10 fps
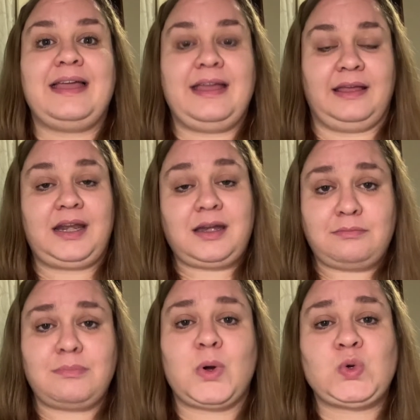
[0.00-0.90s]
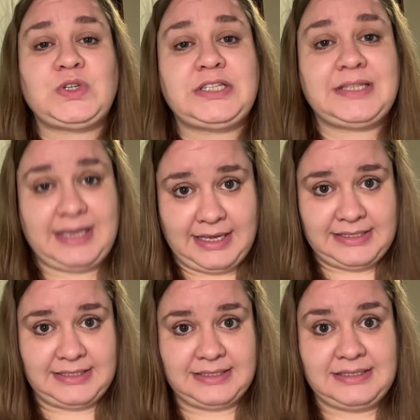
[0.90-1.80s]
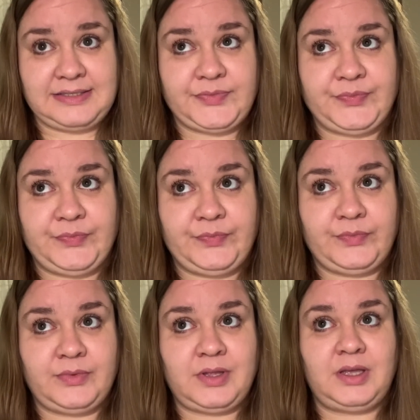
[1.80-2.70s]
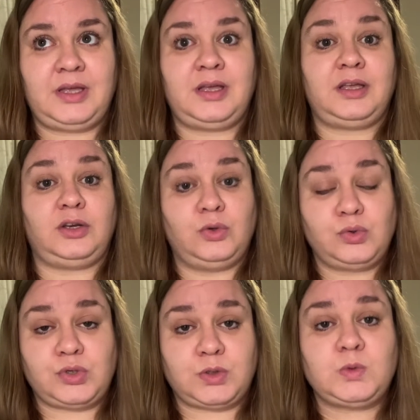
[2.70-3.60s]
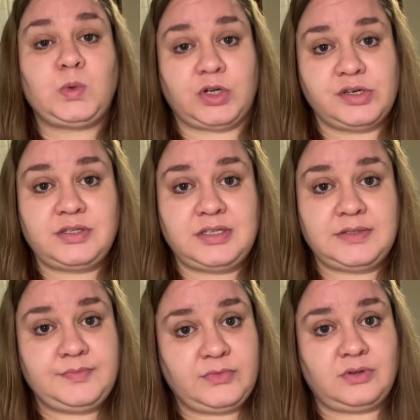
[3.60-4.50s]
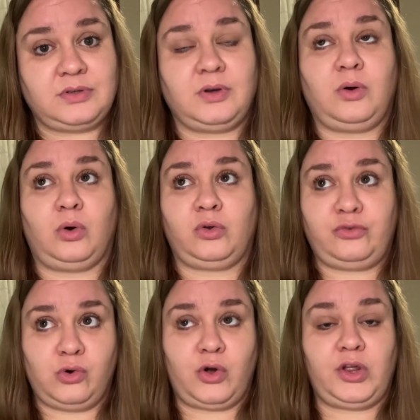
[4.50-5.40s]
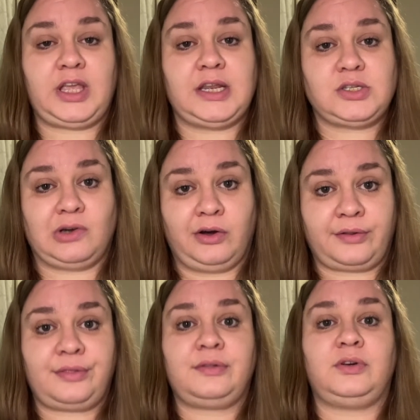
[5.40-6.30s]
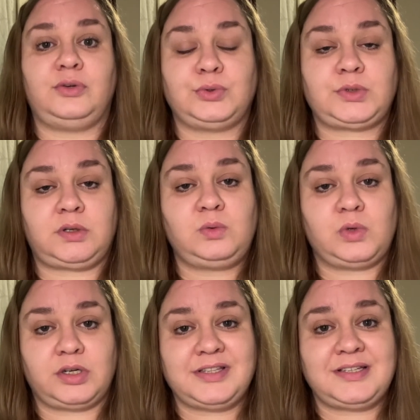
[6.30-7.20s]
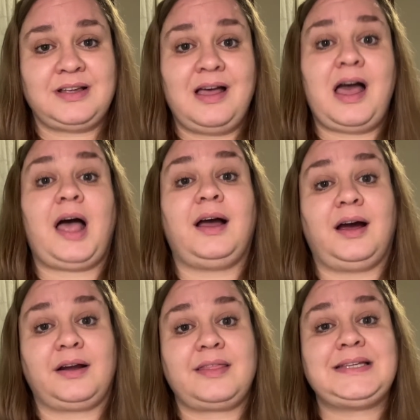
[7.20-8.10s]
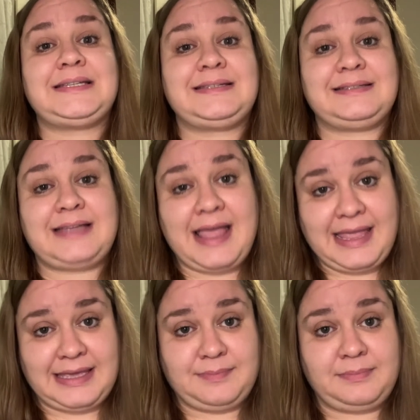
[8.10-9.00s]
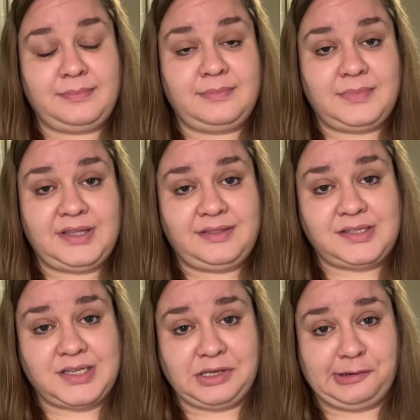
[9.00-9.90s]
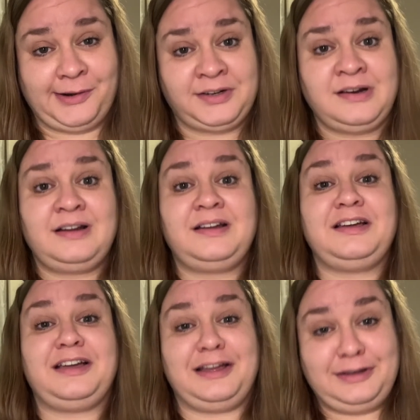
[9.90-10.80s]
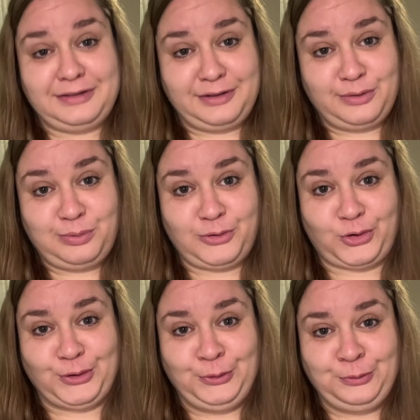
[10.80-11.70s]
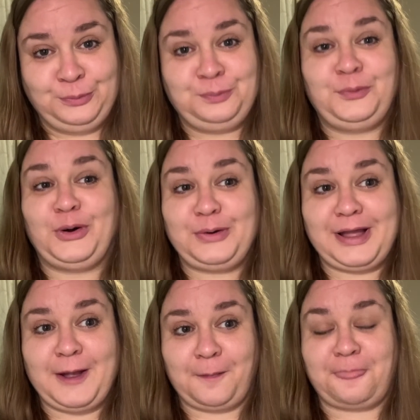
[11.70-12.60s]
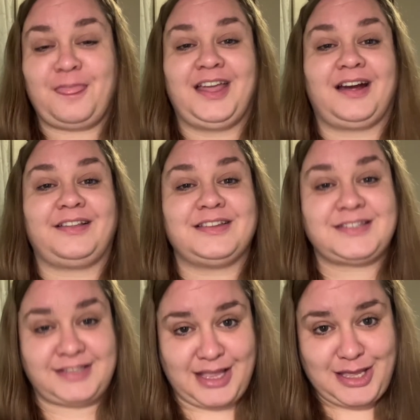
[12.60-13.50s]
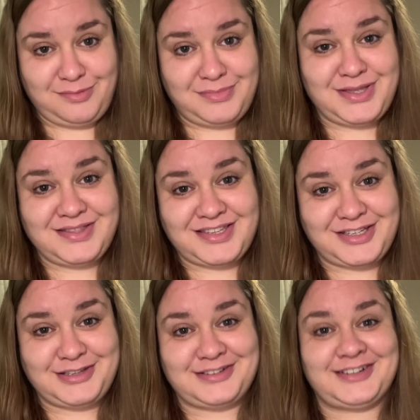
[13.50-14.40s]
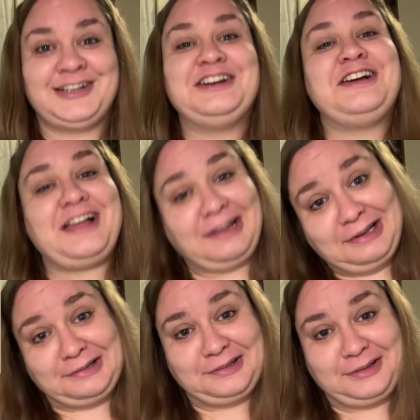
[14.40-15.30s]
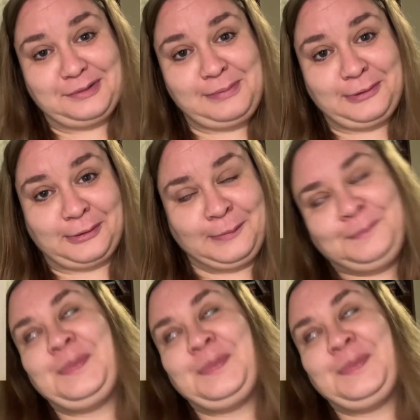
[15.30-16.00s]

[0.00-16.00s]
in most cases, neutral words, or hvorugkynsorð, neutral words, are the same in the singular and in the plural. Okay, they are the same in the singular and in the plural.